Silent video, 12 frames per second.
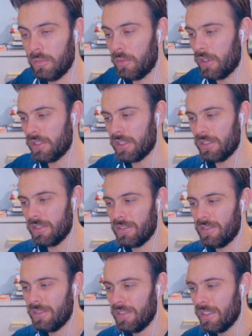What is it?
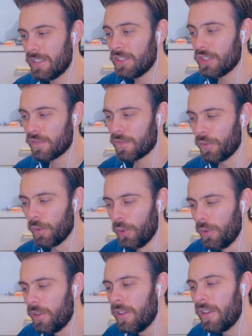Is it just
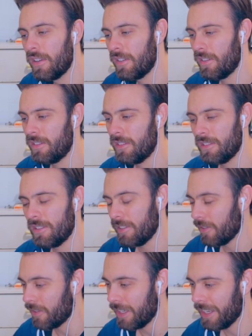food?
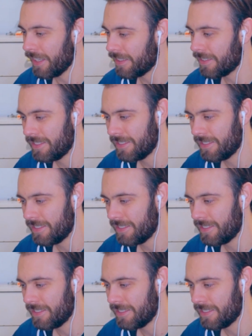You're kidding.